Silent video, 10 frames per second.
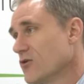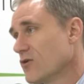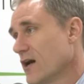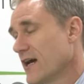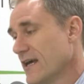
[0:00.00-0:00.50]

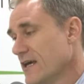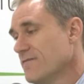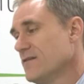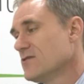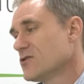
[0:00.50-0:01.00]
like
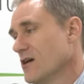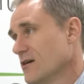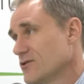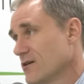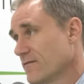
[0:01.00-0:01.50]
EV
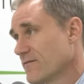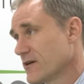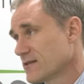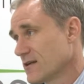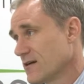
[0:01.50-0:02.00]
charging,
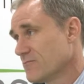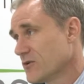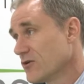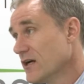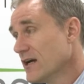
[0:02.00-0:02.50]
for
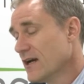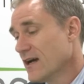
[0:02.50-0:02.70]
example.